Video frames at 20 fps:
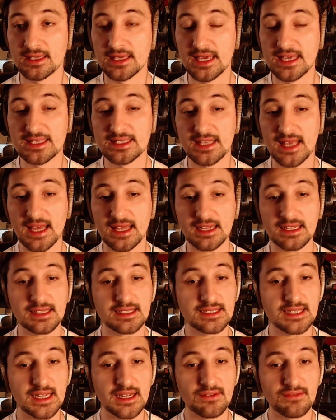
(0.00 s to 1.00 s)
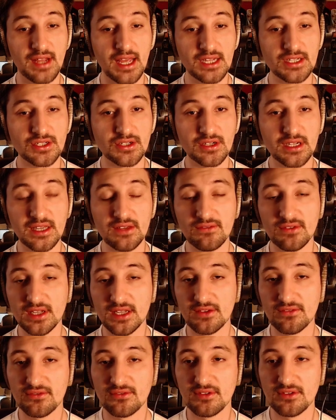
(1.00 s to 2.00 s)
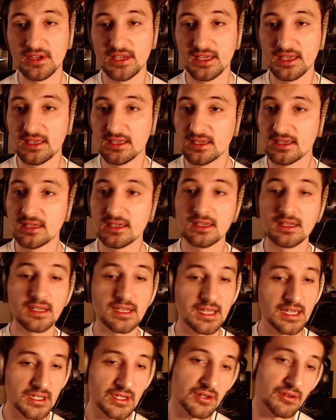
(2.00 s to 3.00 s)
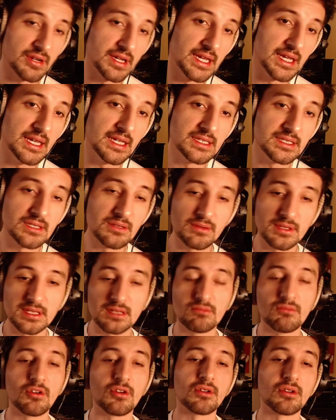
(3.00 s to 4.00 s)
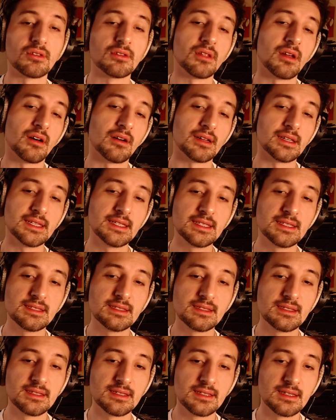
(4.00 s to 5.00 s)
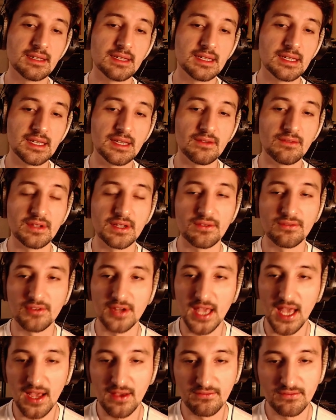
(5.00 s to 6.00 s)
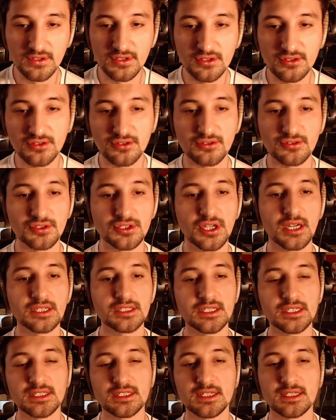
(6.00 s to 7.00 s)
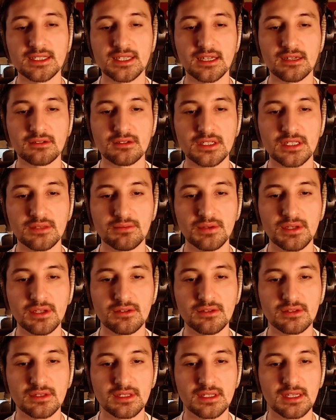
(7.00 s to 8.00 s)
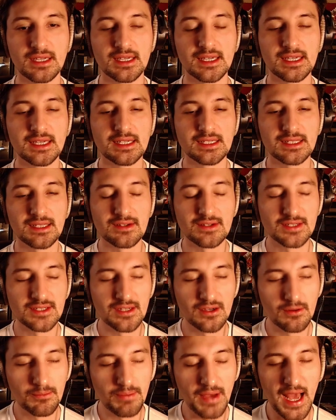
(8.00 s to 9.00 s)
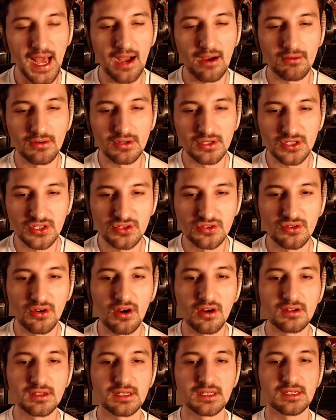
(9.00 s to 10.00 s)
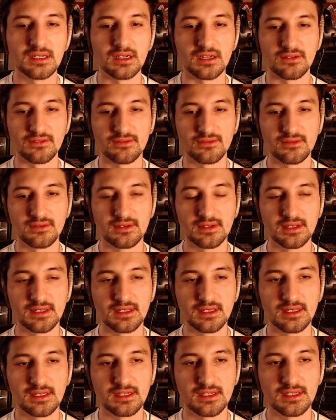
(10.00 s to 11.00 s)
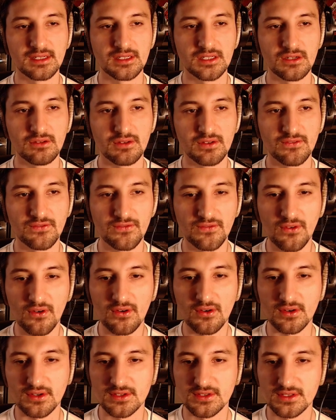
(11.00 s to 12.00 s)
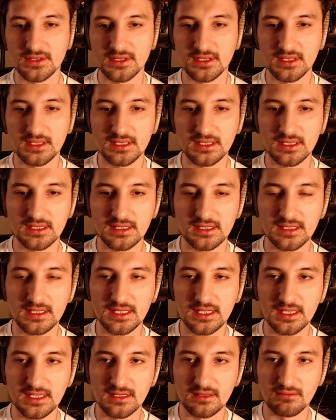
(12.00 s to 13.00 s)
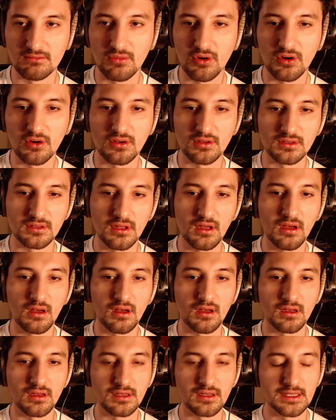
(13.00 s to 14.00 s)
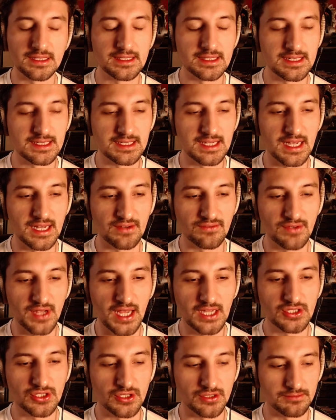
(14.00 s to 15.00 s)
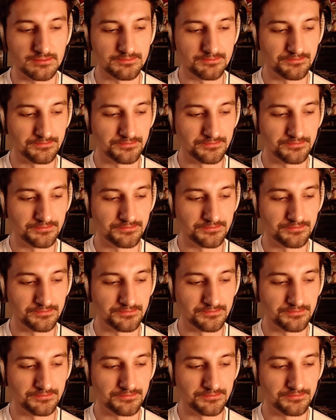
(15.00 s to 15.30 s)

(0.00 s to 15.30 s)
is that in the state of nature, even if we can agree to what the moral law is, even if we have neutral judges to settle disputes, there's no power strong enough to enforce the moral law in the state of nature.